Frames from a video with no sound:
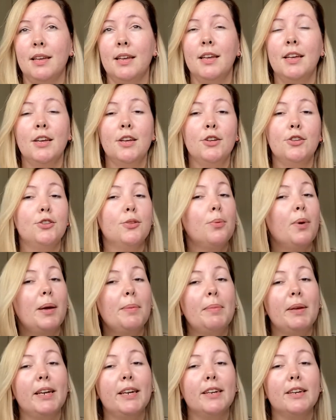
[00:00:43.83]
So I'm
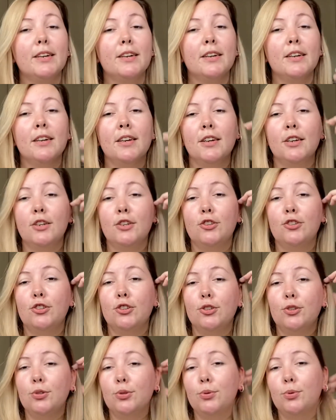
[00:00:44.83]
here
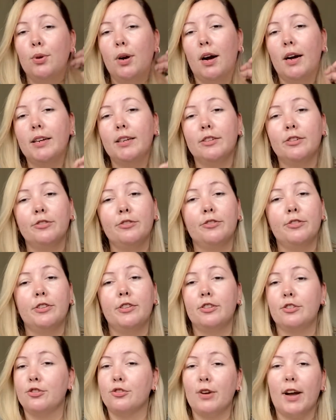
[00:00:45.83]
to kind of
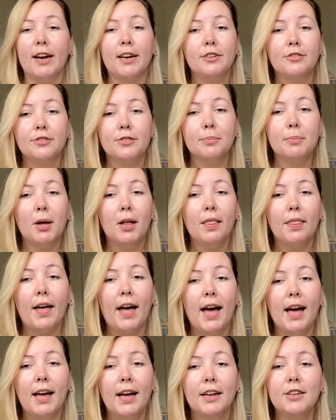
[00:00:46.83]
distract from all that
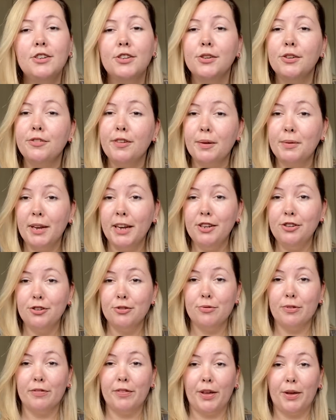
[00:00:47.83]
and do a foundation
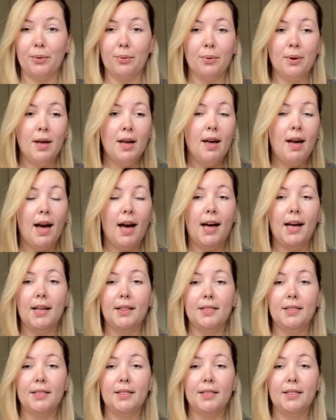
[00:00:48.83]
review. And the